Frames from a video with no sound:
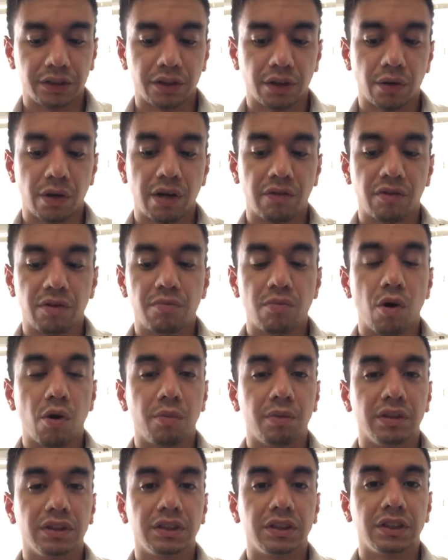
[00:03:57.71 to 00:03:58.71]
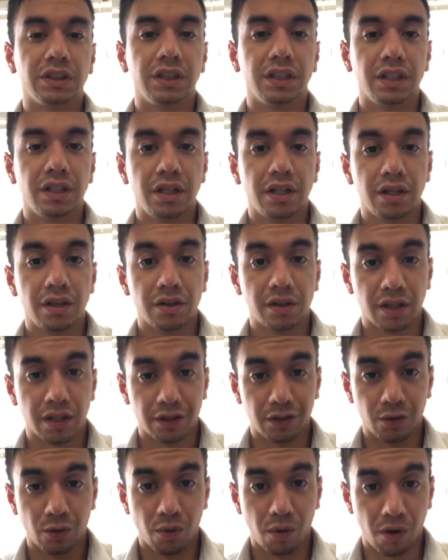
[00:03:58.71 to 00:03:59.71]
So every moment
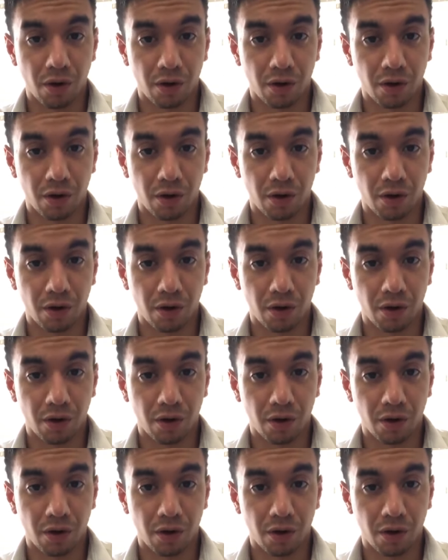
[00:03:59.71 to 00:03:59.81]
that you